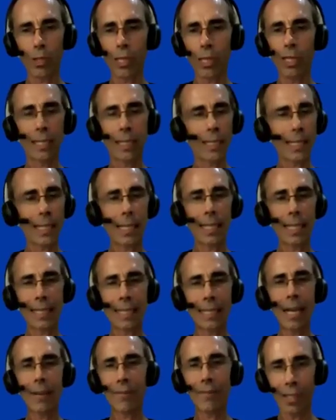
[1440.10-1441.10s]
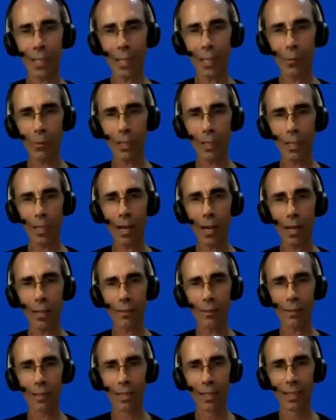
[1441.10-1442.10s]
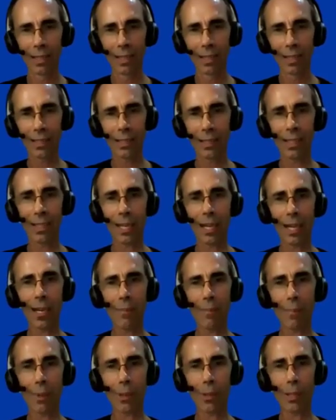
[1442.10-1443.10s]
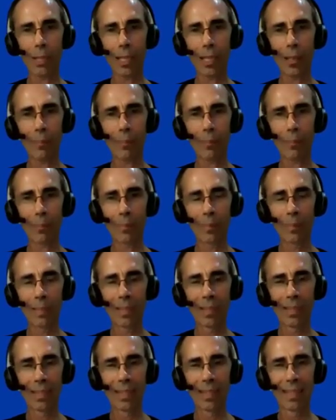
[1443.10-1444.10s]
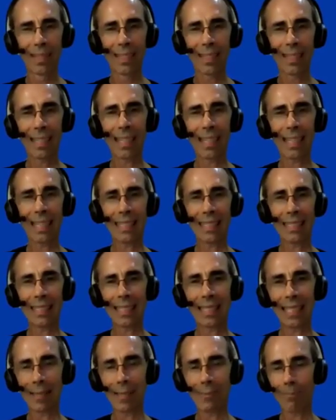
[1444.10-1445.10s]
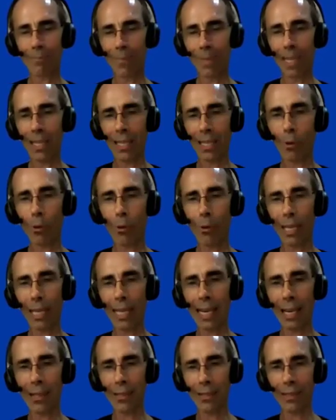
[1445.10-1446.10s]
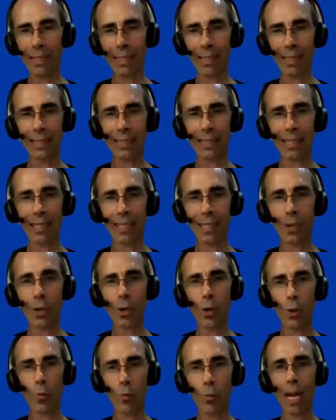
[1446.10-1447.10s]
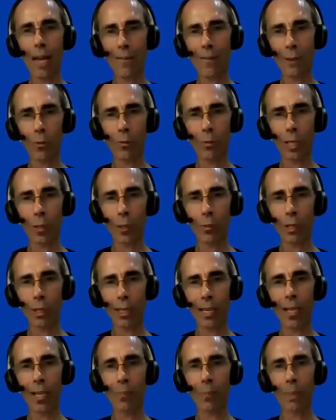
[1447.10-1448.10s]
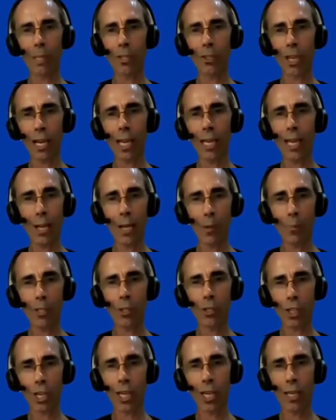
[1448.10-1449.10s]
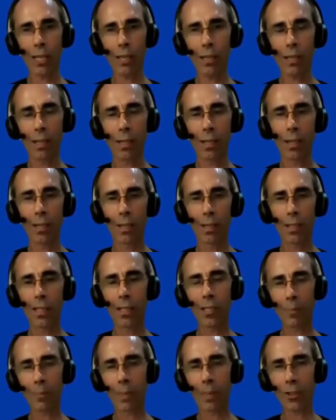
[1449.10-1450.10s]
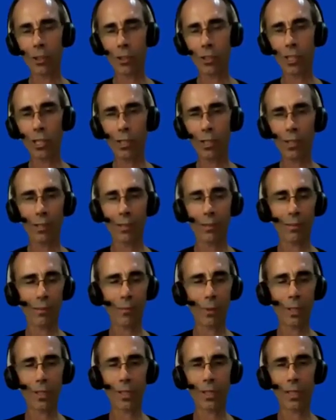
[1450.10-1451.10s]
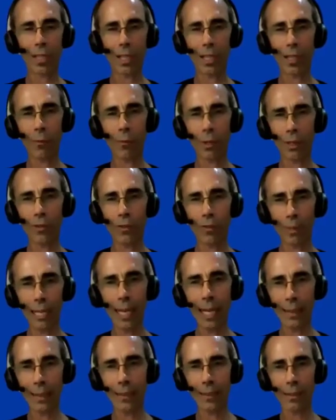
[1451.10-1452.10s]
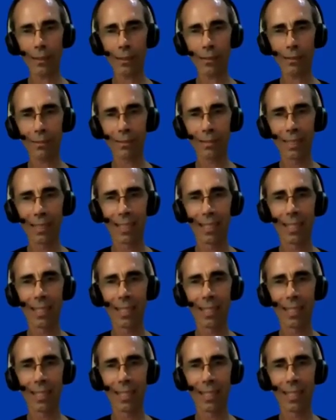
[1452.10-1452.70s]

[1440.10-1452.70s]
What do you think? He said he definitely would have gone to the Cotton Bowl game. And he pointed out that the whole rivalry with LBJ, Lyndon Baines Johnson, was from Texas.